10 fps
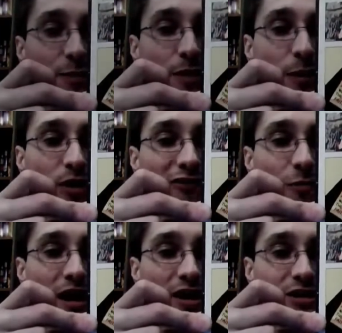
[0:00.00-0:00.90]
"In memory of
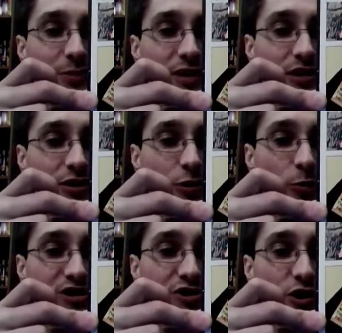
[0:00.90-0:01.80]
my husband,
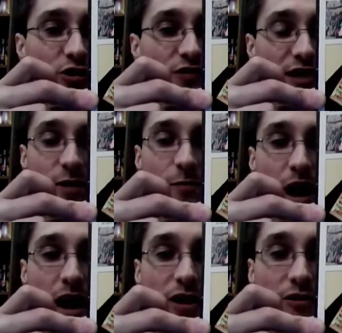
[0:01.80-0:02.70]
we serve the
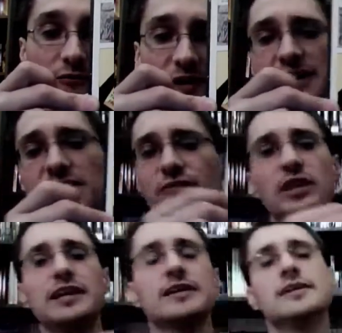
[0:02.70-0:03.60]
Empire
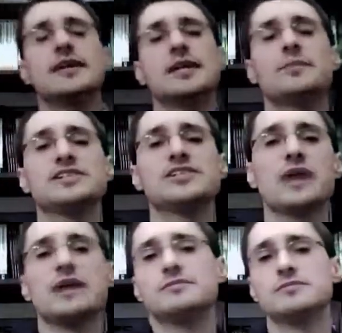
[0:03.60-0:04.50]
faithfully." That's
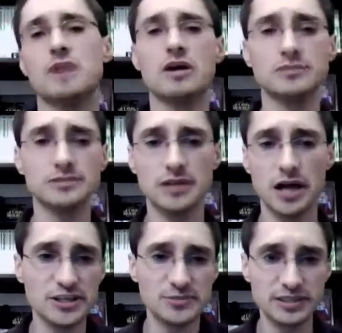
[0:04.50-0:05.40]
okay, well,
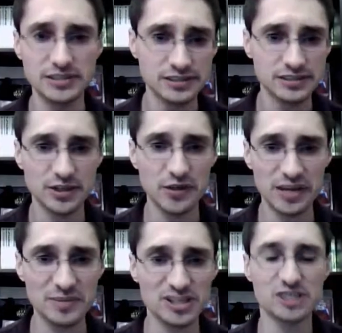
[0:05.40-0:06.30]
husband, you know, that
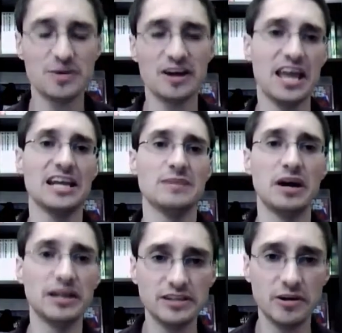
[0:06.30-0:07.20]
could be just about
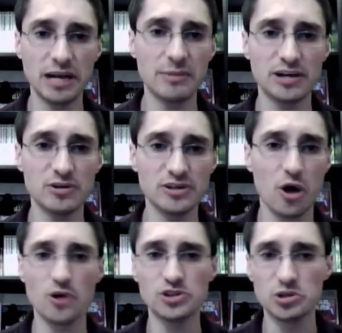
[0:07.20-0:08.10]
anybody, you know, anybody who has
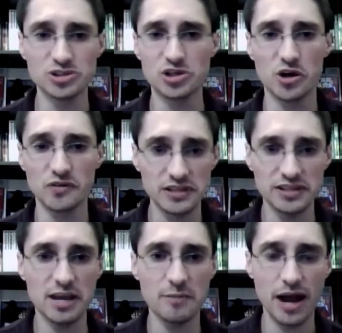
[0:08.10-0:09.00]
also served
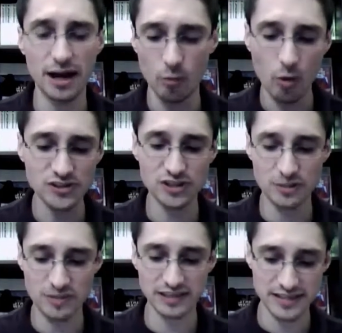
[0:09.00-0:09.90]
the Empire. What's the
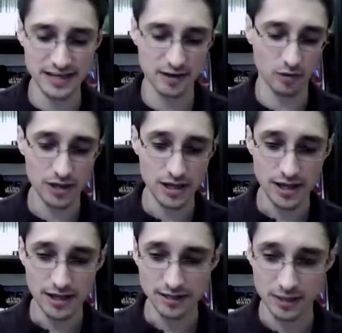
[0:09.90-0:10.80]
big deal?
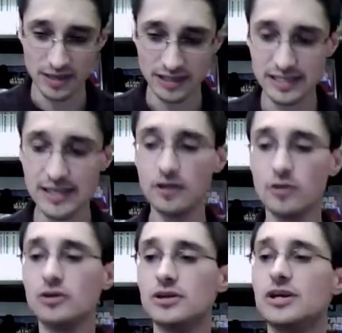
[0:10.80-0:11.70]
The big
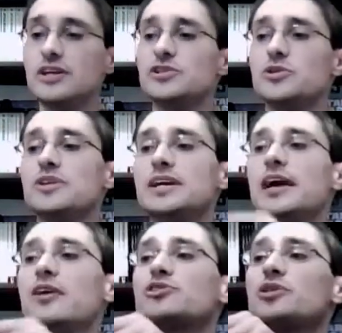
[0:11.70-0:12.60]
deal is who the
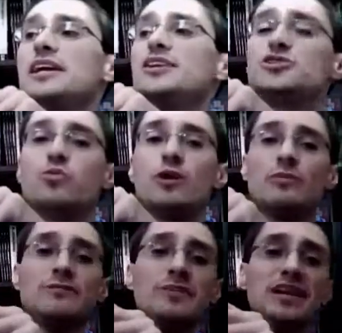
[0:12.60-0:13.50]
character is when
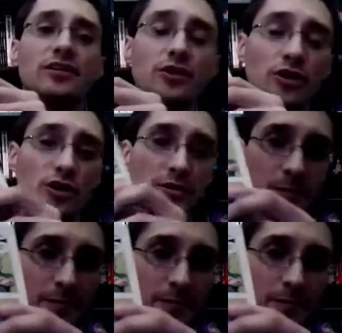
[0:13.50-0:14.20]
we meet her.